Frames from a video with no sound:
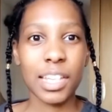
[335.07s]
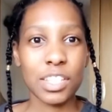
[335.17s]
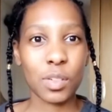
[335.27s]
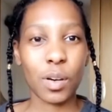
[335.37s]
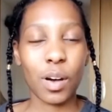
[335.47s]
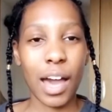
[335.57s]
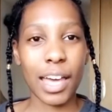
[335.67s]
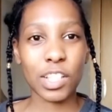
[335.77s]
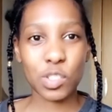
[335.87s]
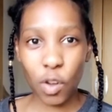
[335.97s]
So
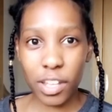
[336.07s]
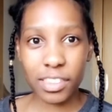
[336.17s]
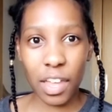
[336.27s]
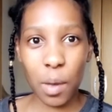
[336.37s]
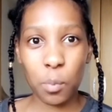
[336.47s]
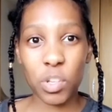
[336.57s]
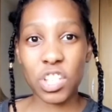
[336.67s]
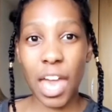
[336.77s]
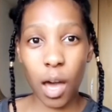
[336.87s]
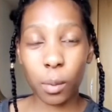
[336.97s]
I joined them, which
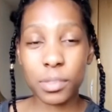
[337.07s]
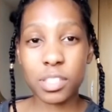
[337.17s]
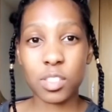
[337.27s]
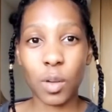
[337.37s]
helped so